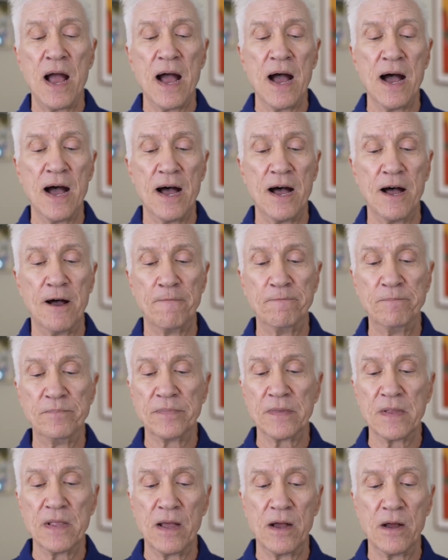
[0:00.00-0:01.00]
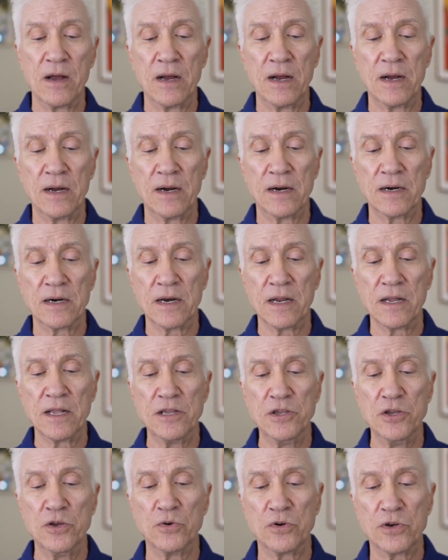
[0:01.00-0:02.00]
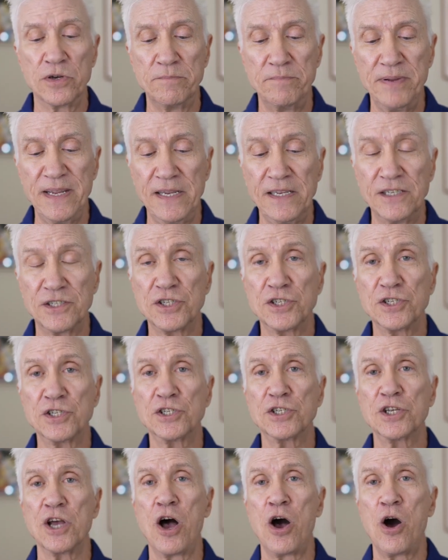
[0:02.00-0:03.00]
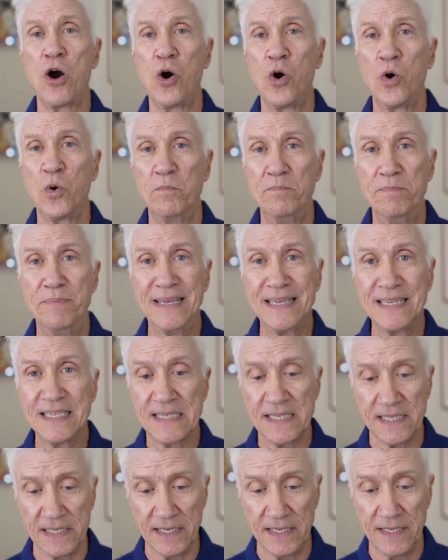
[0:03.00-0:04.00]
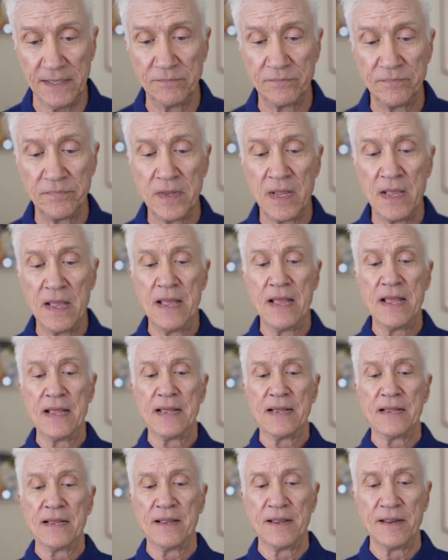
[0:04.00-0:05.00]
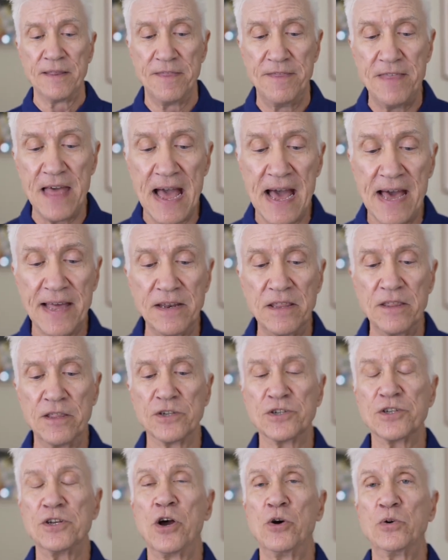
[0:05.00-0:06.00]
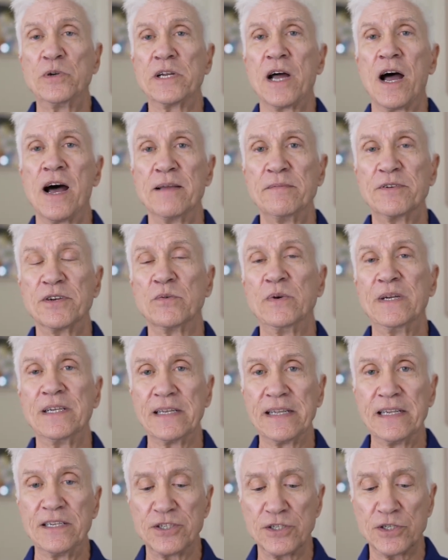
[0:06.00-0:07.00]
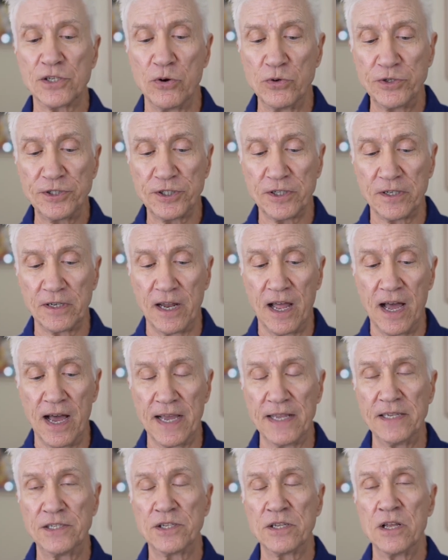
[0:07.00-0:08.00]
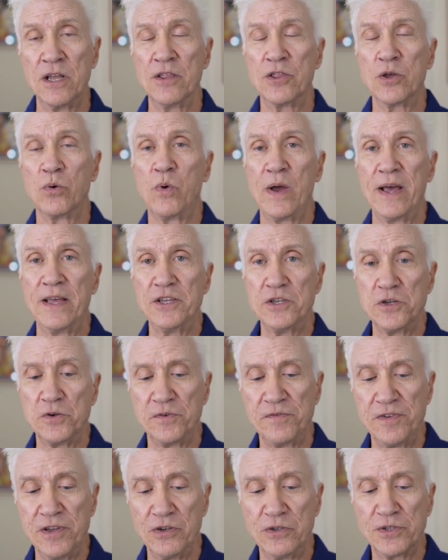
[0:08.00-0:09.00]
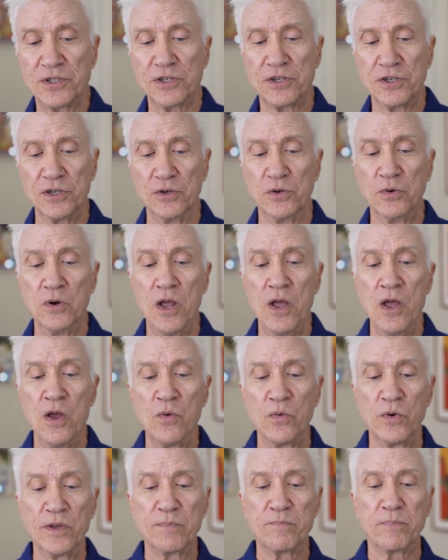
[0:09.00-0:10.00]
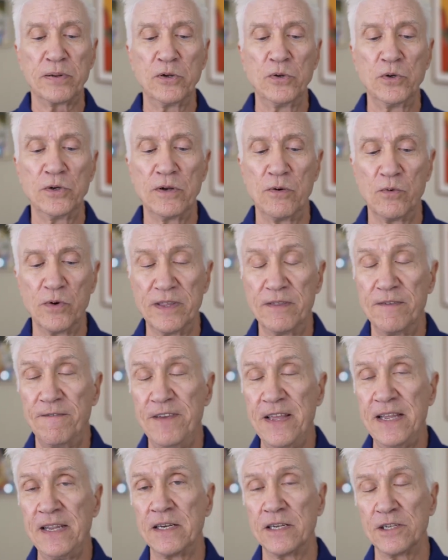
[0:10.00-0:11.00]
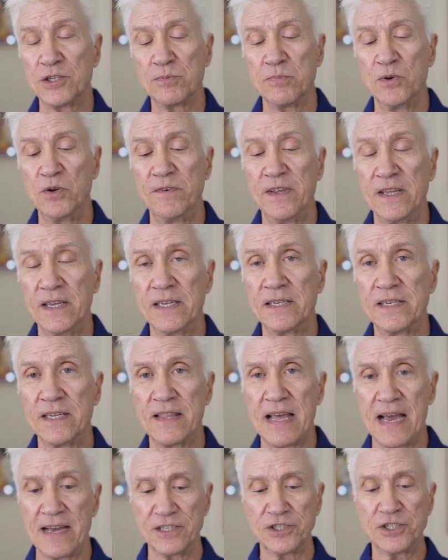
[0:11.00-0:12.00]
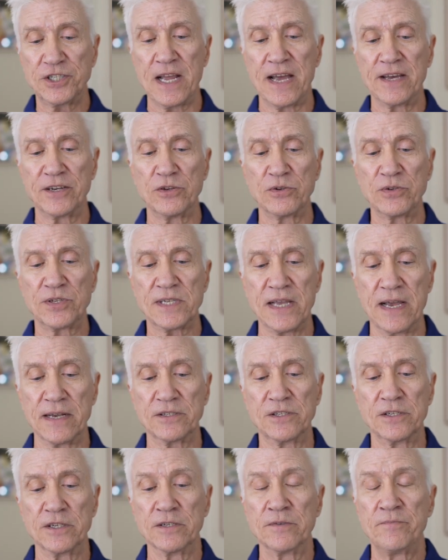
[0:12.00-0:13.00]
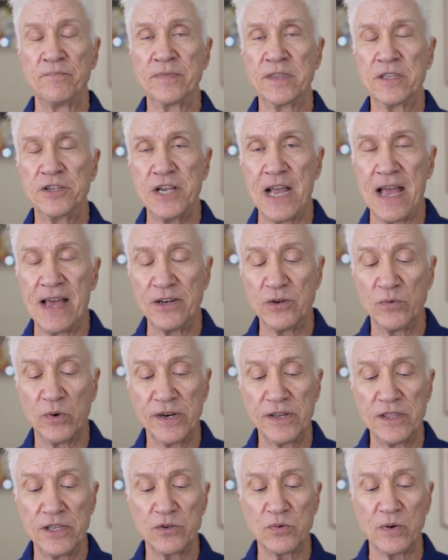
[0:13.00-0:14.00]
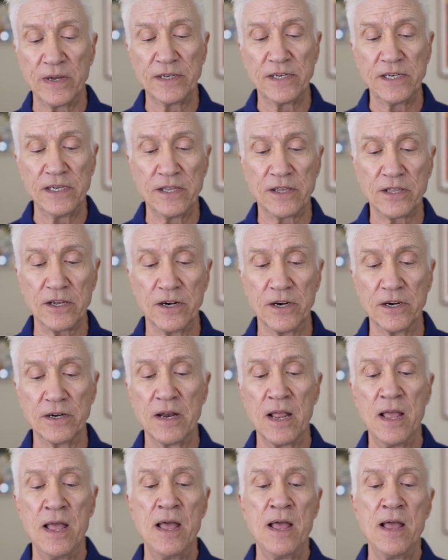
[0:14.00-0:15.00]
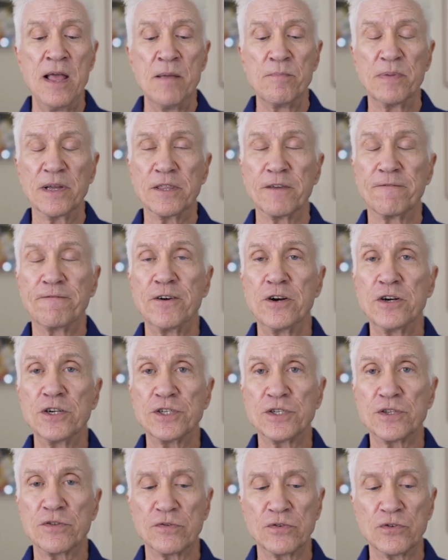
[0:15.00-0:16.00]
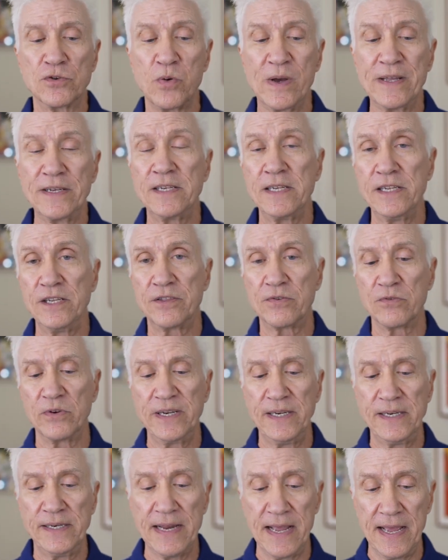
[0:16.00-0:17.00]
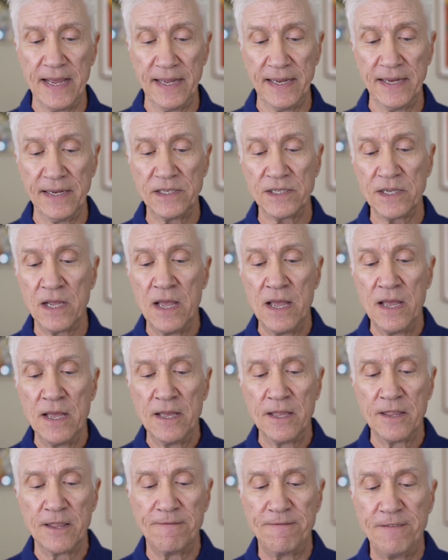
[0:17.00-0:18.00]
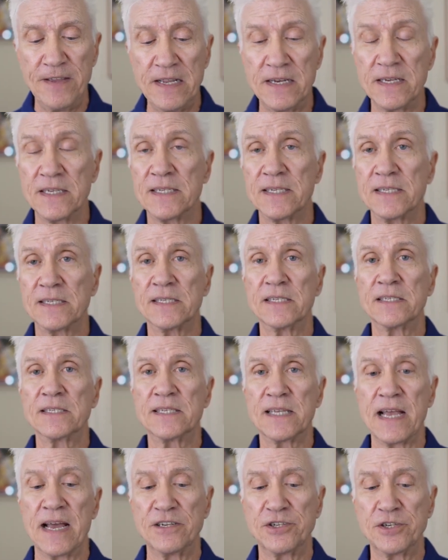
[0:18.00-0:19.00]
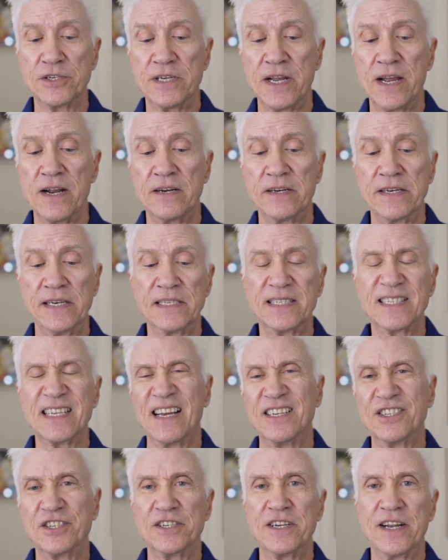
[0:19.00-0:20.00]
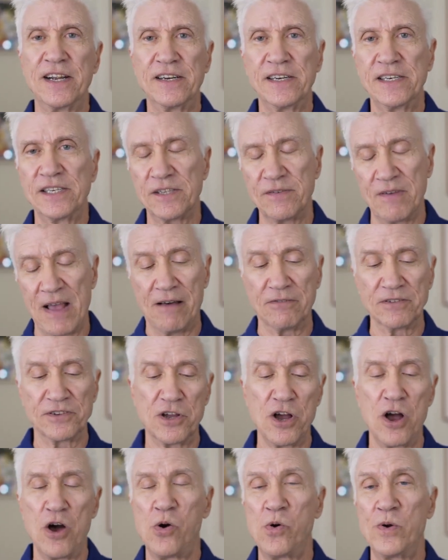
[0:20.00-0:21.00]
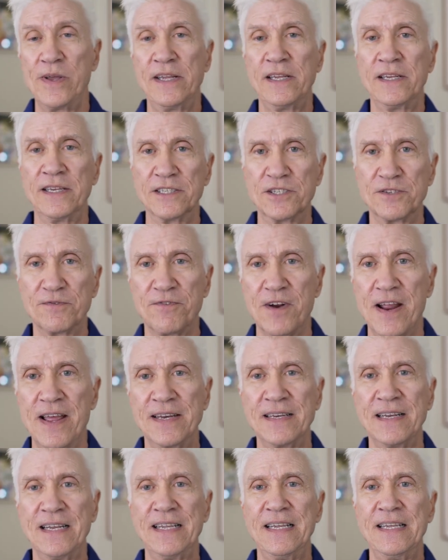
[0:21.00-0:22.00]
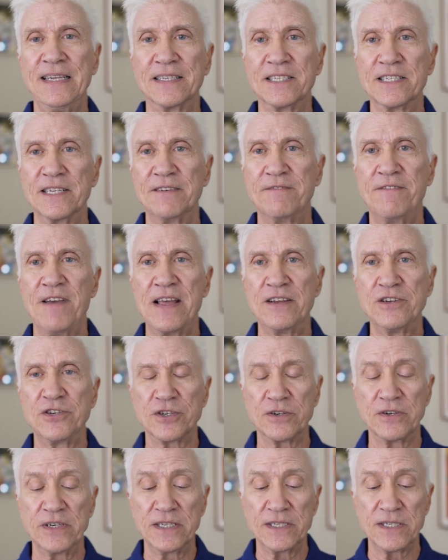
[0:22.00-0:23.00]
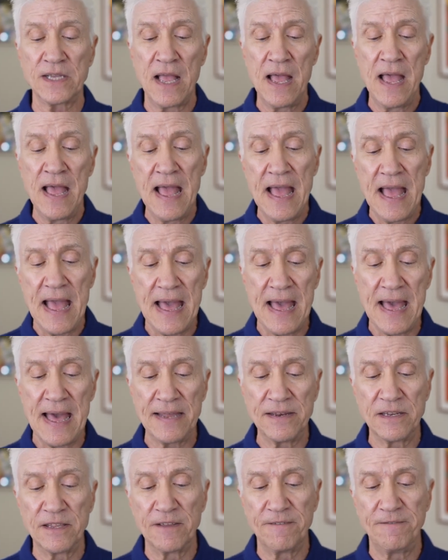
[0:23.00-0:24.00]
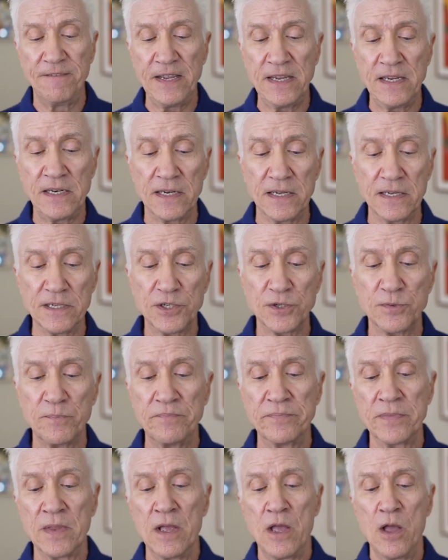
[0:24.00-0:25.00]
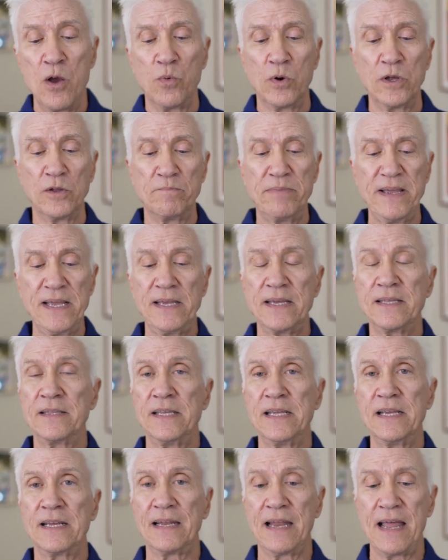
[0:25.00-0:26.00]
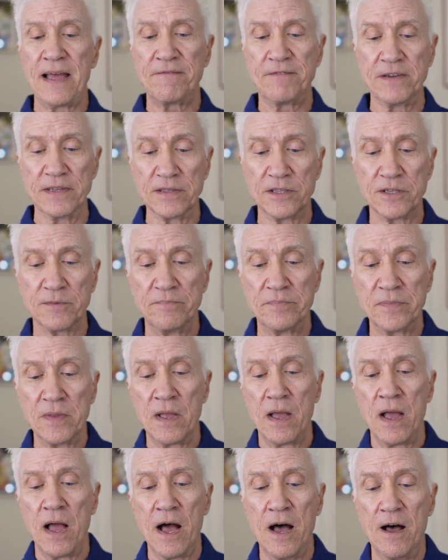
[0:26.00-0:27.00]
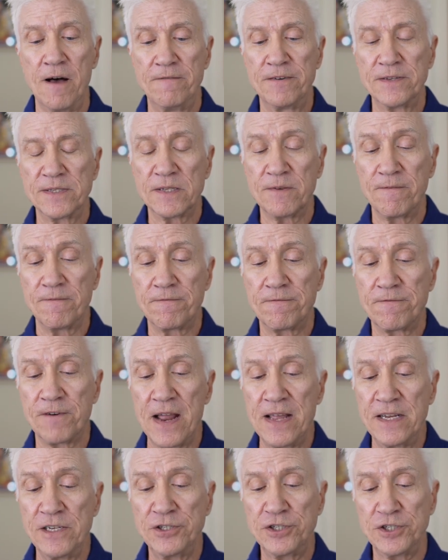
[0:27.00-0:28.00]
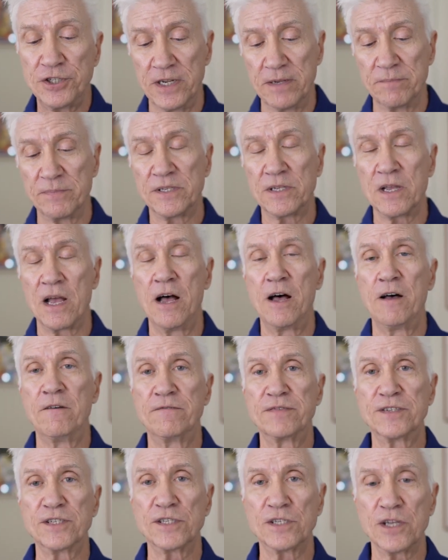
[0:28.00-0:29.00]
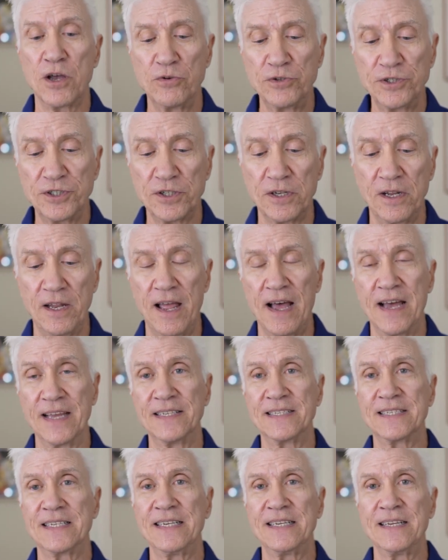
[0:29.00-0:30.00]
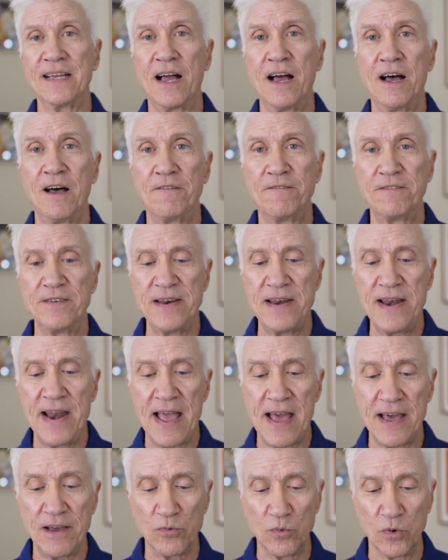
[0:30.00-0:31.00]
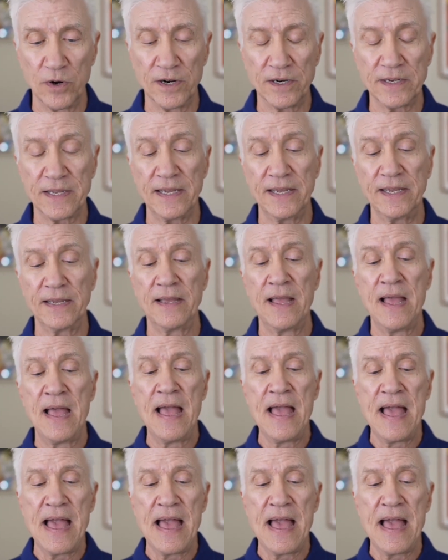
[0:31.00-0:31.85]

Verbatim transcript: Um, you could be so busy that there's no time to really socialize the way you used to with Pluto, with Venus moving into that shadow sector, January the 23rd. But the first 23 days, the Venus is in Sagittarius. Sagittarius is outgoing, it's friendly, it's adventurous. And the Venus will be in the 11th of friendships, of socializing, of networking.